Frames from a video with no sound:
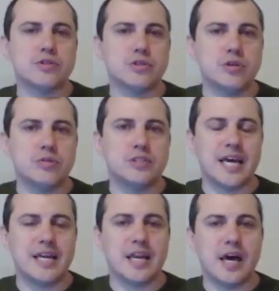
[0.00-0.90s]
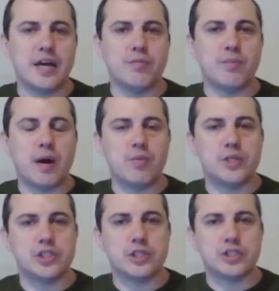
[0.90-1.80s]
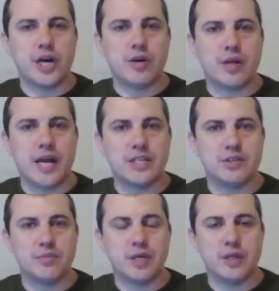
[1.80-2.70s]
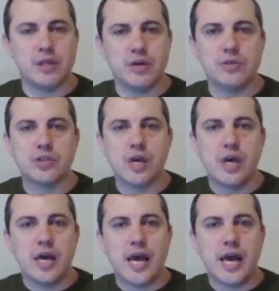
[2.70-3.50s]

There's no deadline by which a channel has to be closed,